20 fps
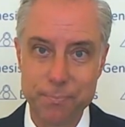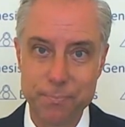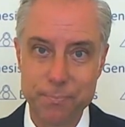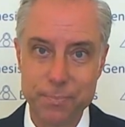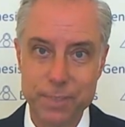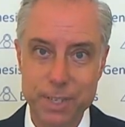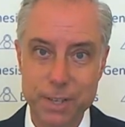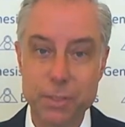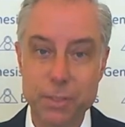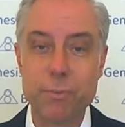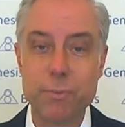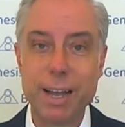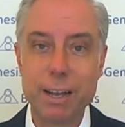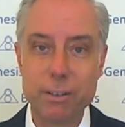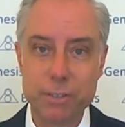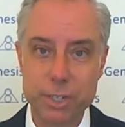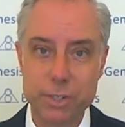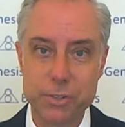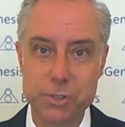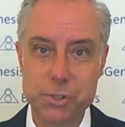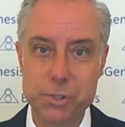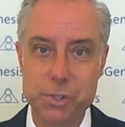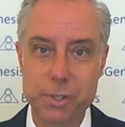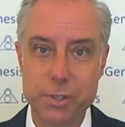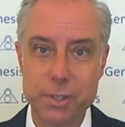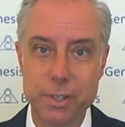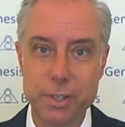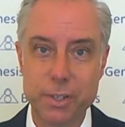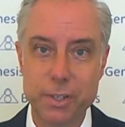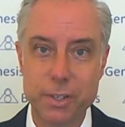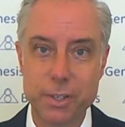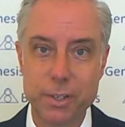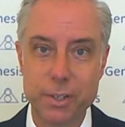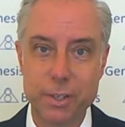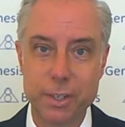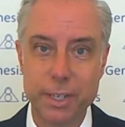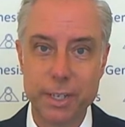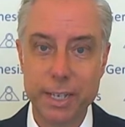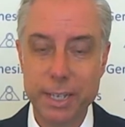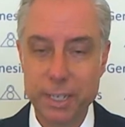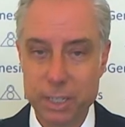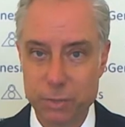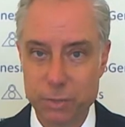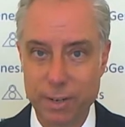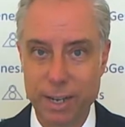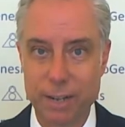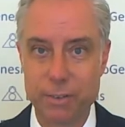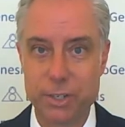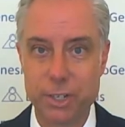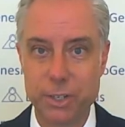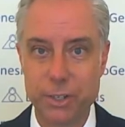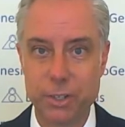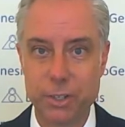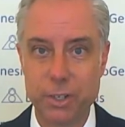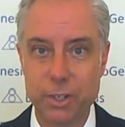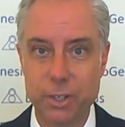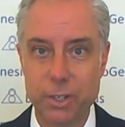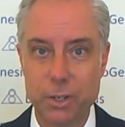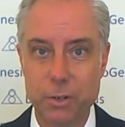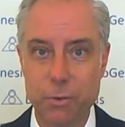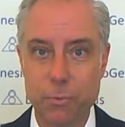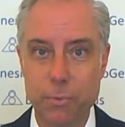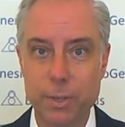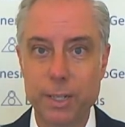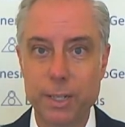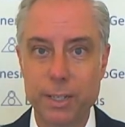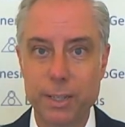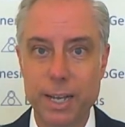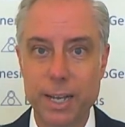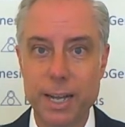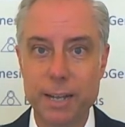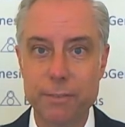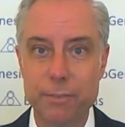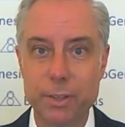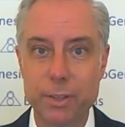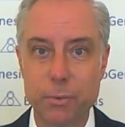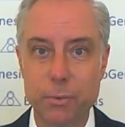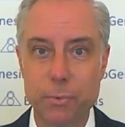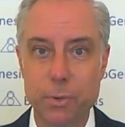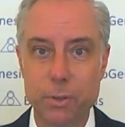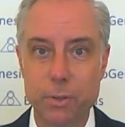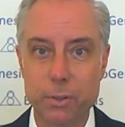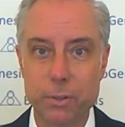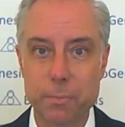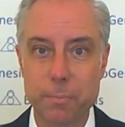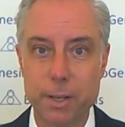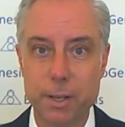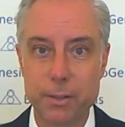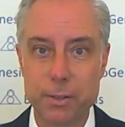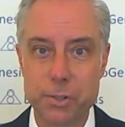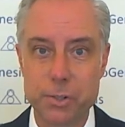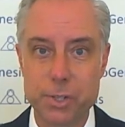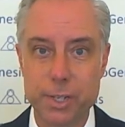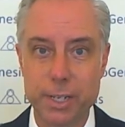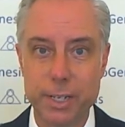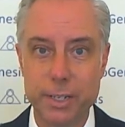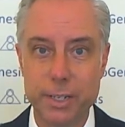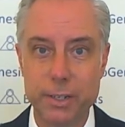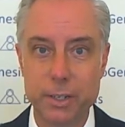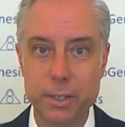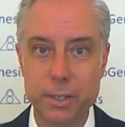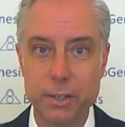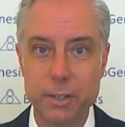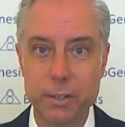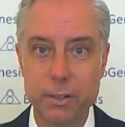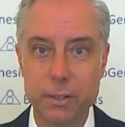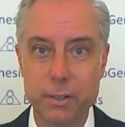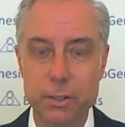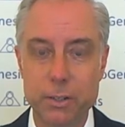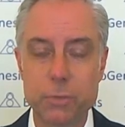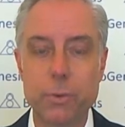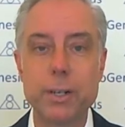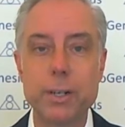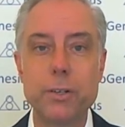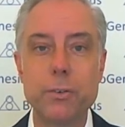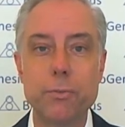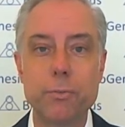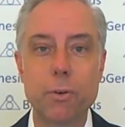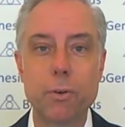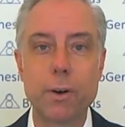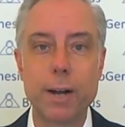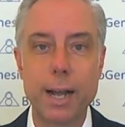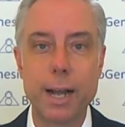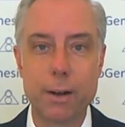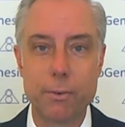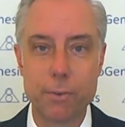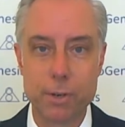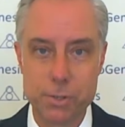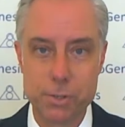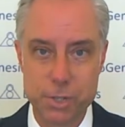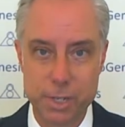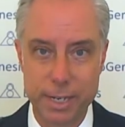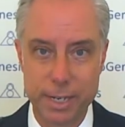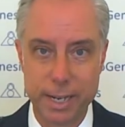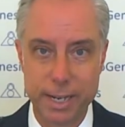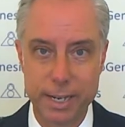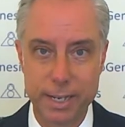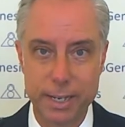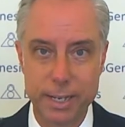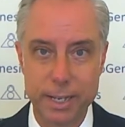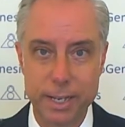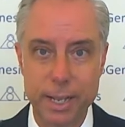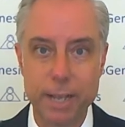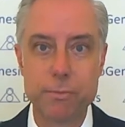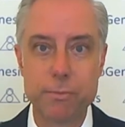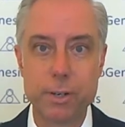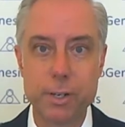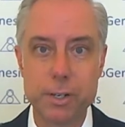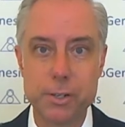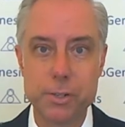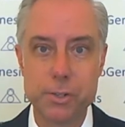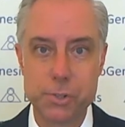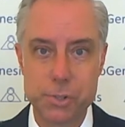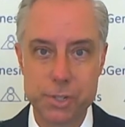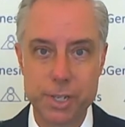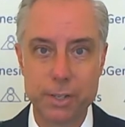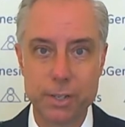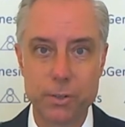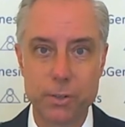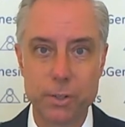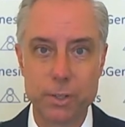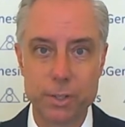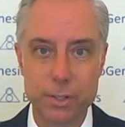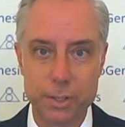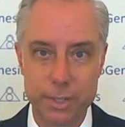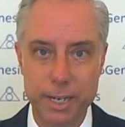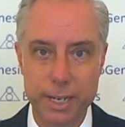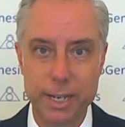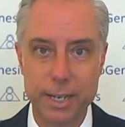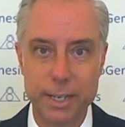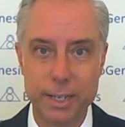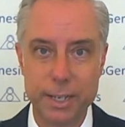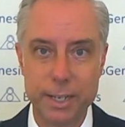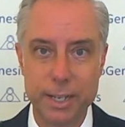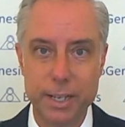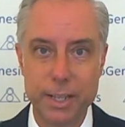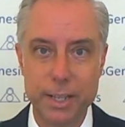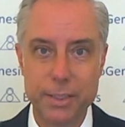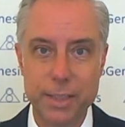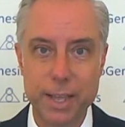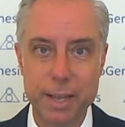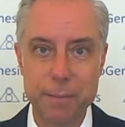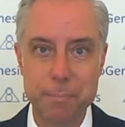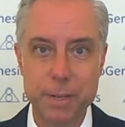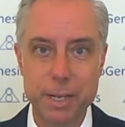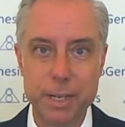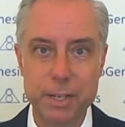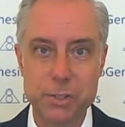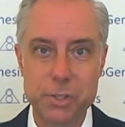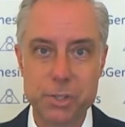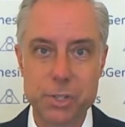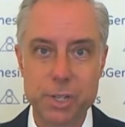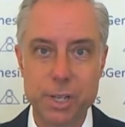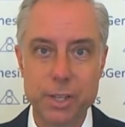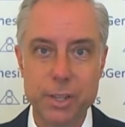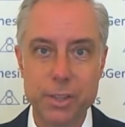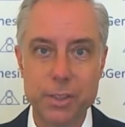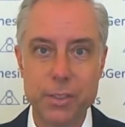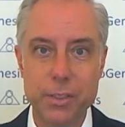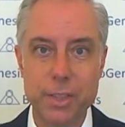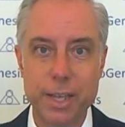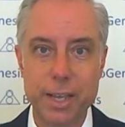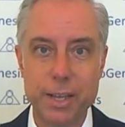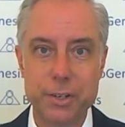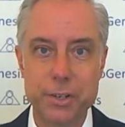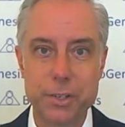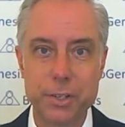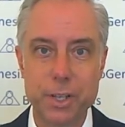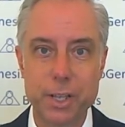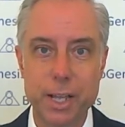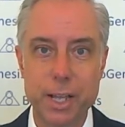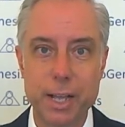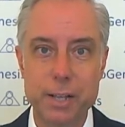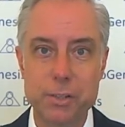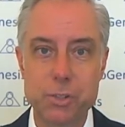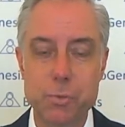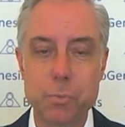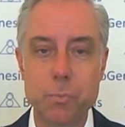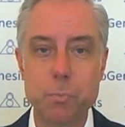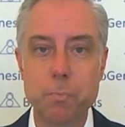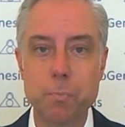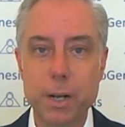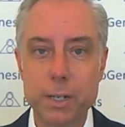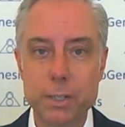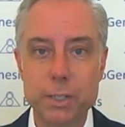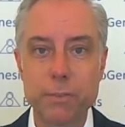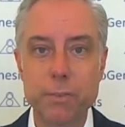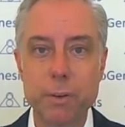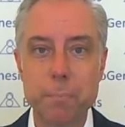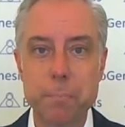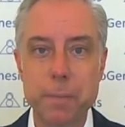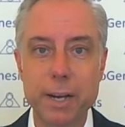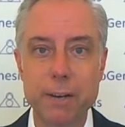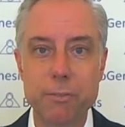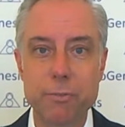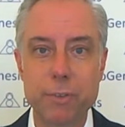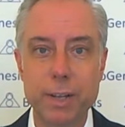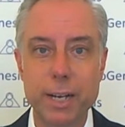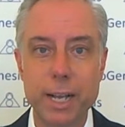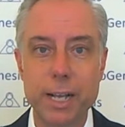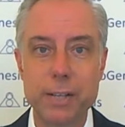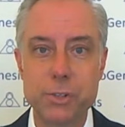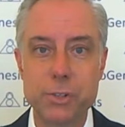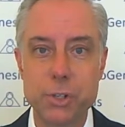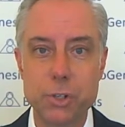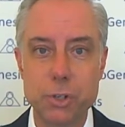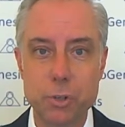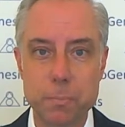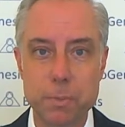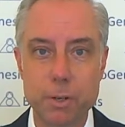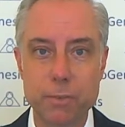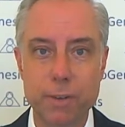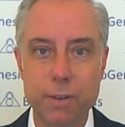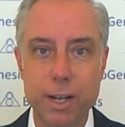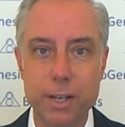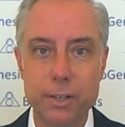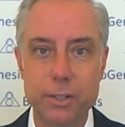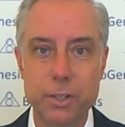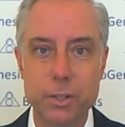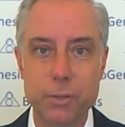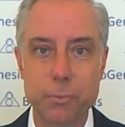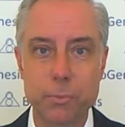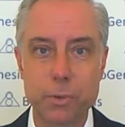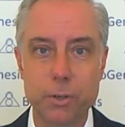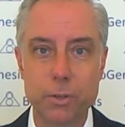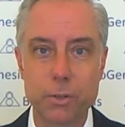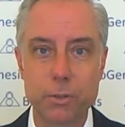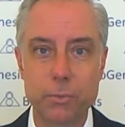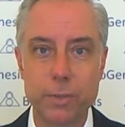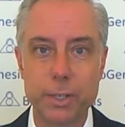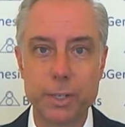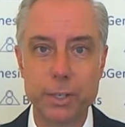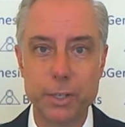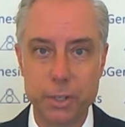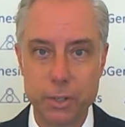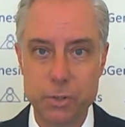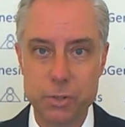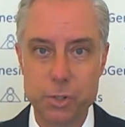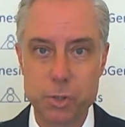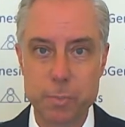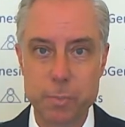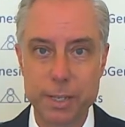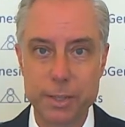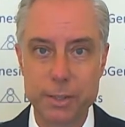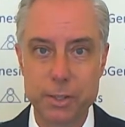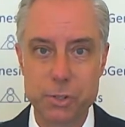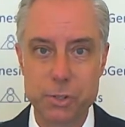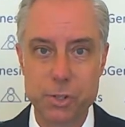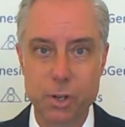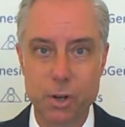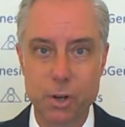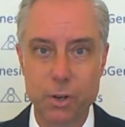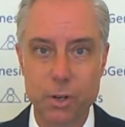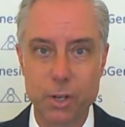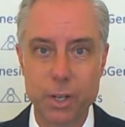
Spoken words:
The fountains, each fountain, will enliven the world mother seed 24 hours a day, every single day. That means that as much of a benefit as you provide to the world when you spin the song,